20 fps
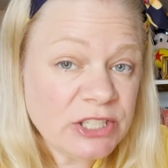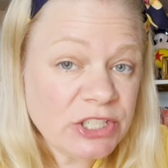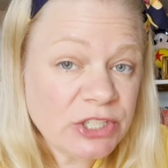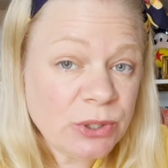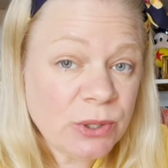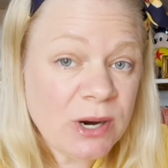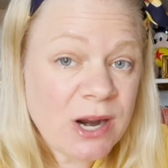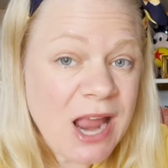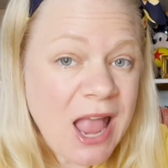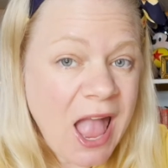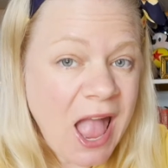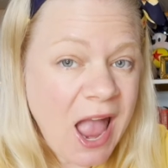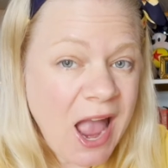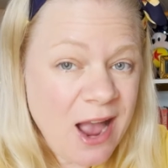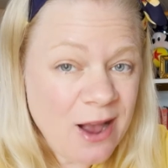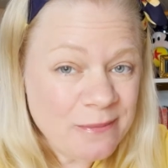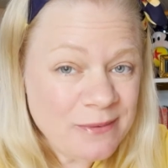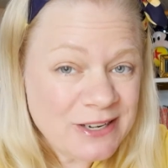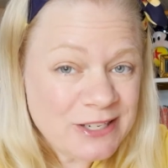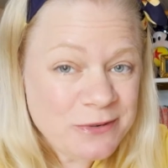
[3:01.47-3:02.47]
sure
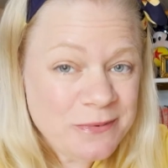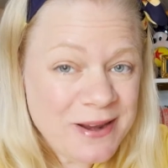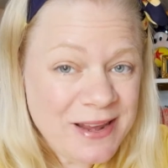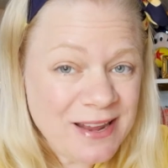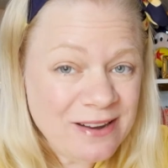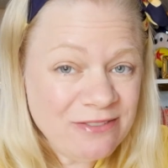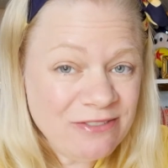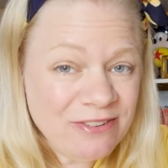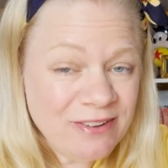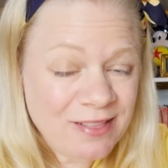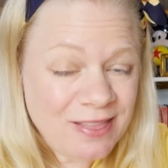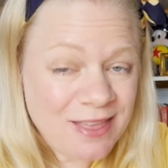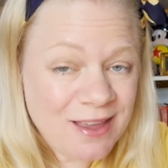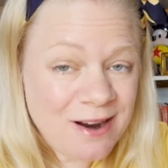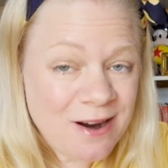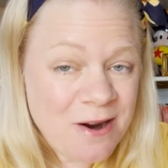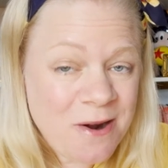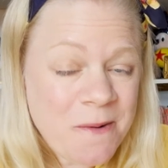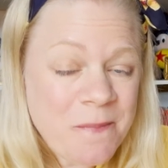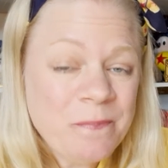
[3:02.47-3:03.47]
how much we can fit
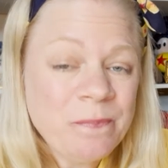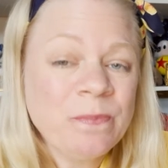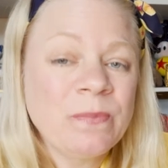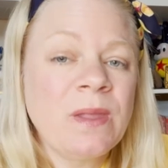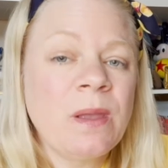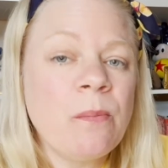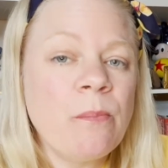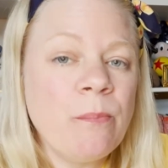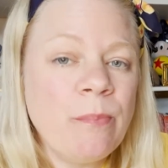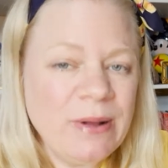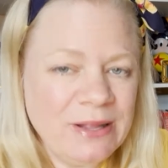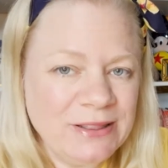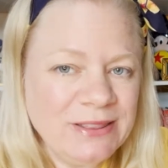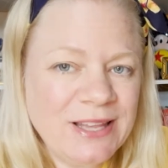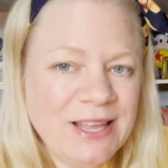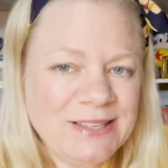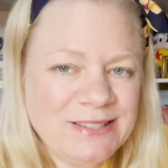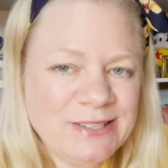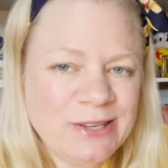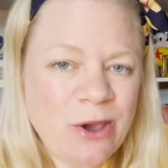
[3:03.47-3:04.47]
there, but
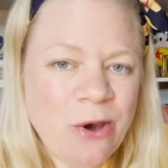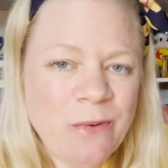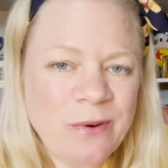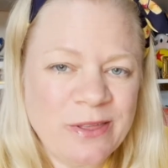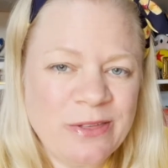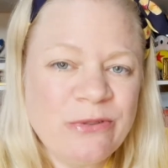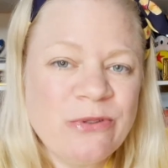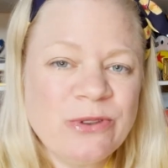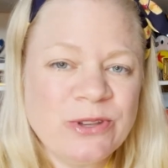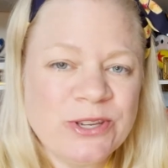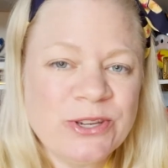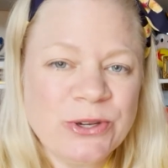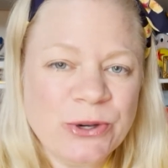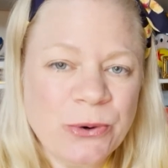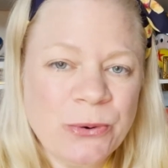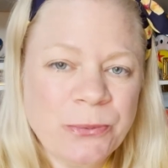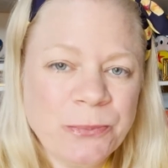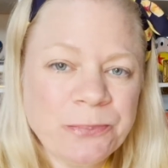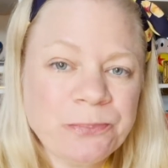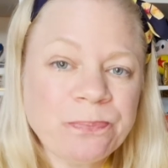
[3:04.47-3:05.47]
let's go with
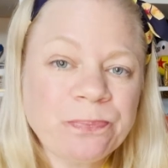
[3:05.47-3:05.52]
two.